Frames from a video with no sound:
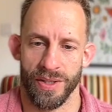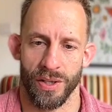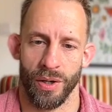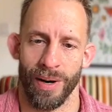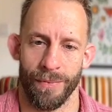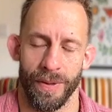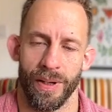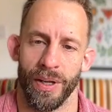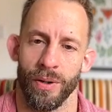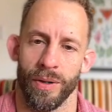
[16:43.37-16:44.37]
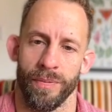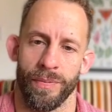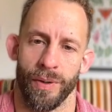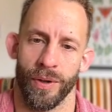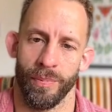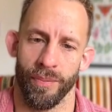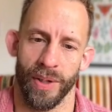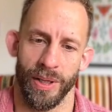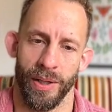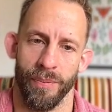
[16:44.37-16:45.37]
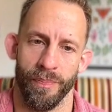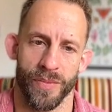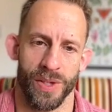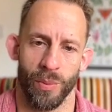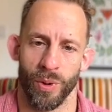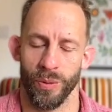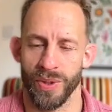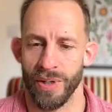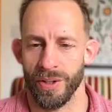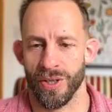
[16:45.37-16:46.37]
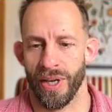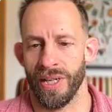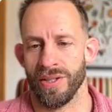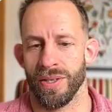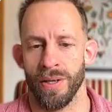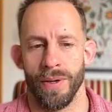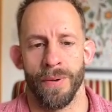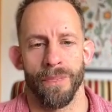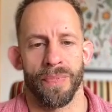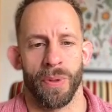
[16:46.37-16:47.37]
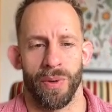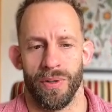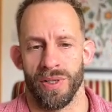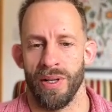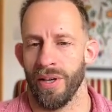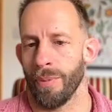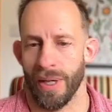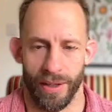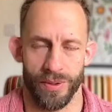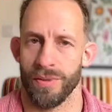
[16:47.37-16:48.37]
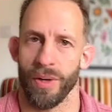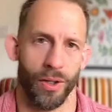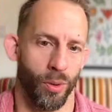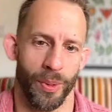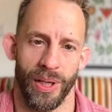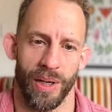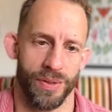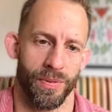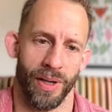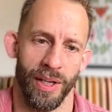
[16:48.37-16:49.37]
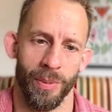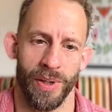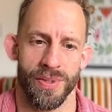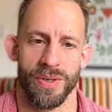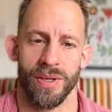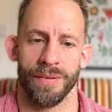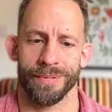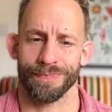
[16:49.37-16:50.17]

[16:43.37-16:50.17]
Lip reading: a graphic that I got from someone called Derek Johansson when I was learning about how to write copy and how to write emails and stuff.